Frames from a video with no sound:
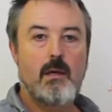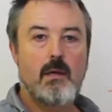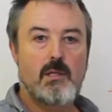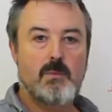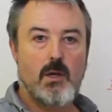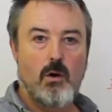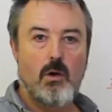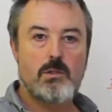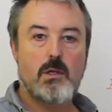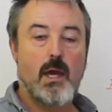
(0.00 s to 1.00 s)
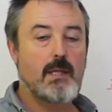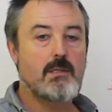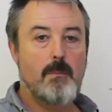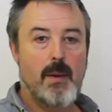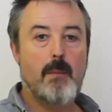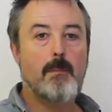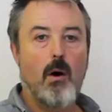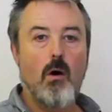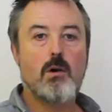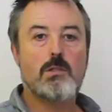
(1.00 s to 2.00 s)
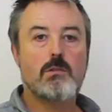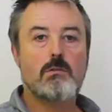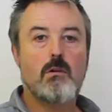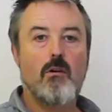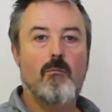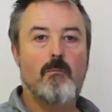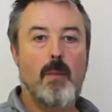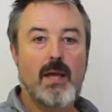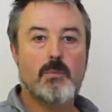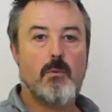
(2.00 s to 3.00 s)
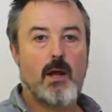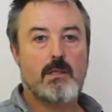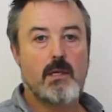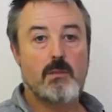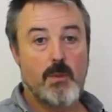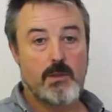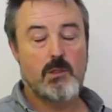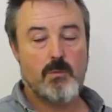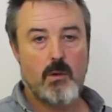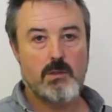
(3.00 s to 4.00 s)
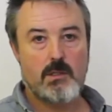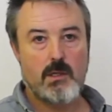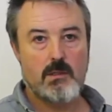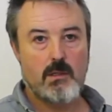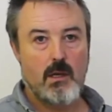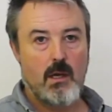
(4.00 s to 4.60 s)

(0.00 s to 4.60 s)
is because it's a big box of best practice business processes.